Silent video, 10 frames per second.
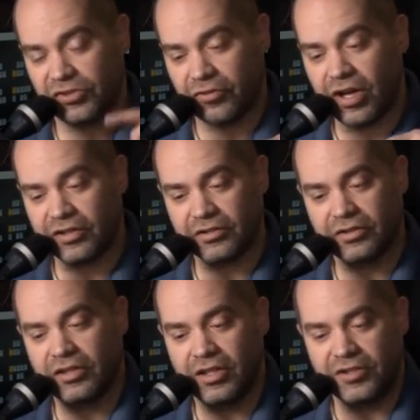slot,
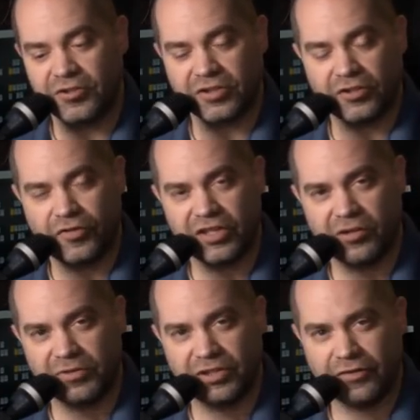you can
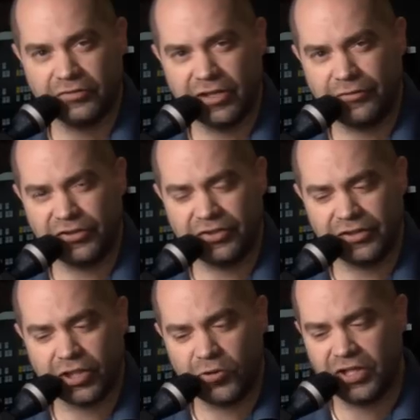configure with different levels
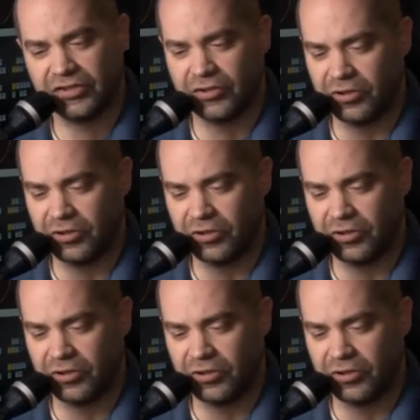of encoding.